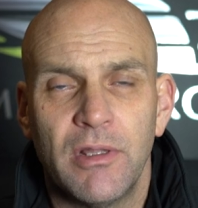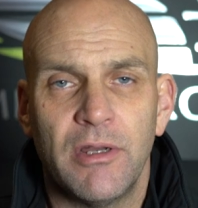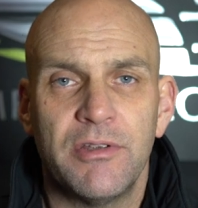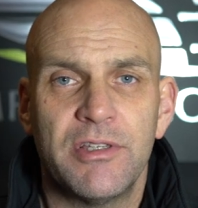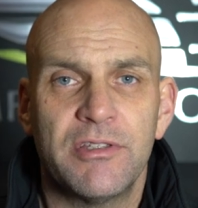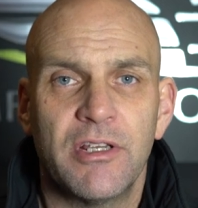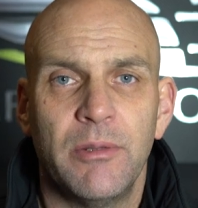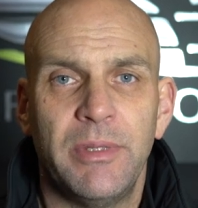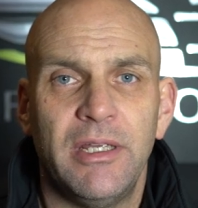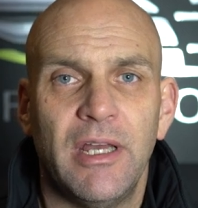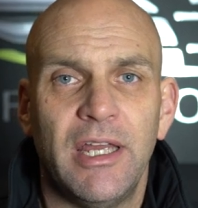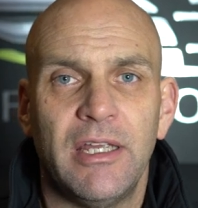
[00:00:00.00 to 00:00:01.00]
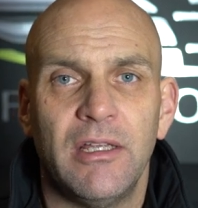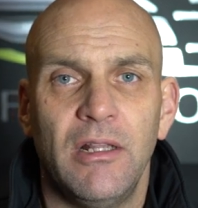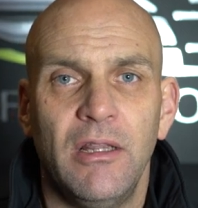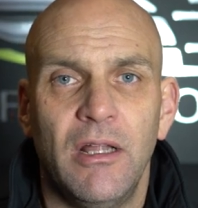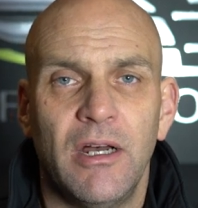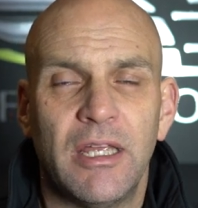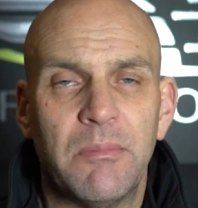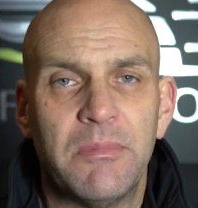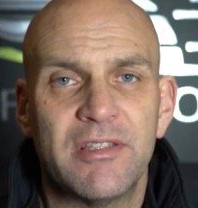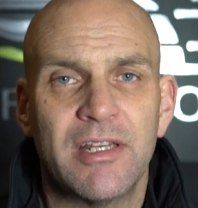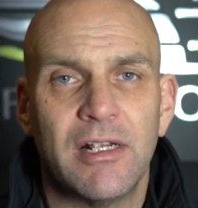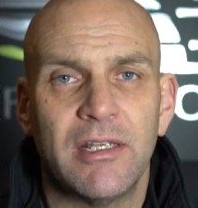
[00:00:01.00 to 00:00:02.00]
Now uh, it's going to be a light
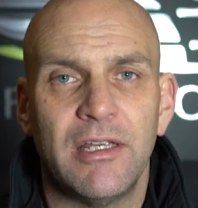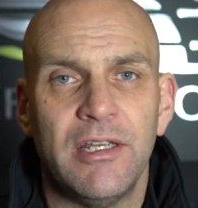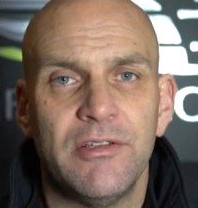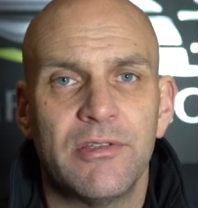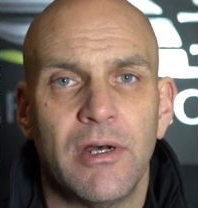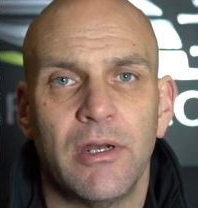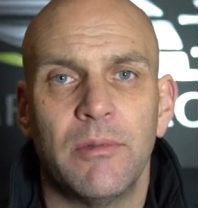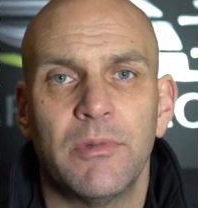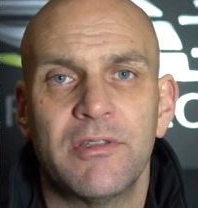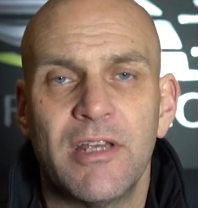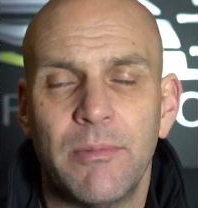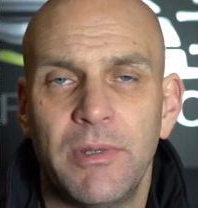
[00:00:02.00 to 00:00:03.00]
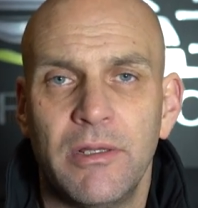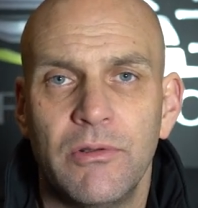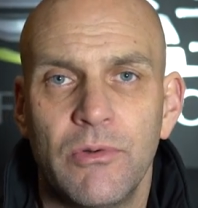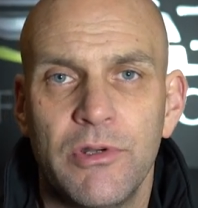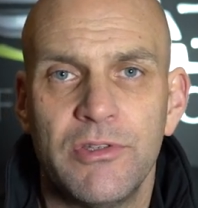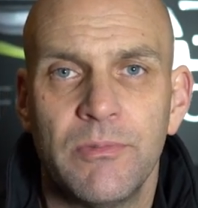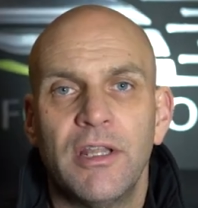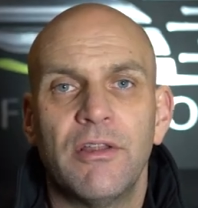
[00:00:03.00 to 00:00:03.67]
metallic type tapping noise.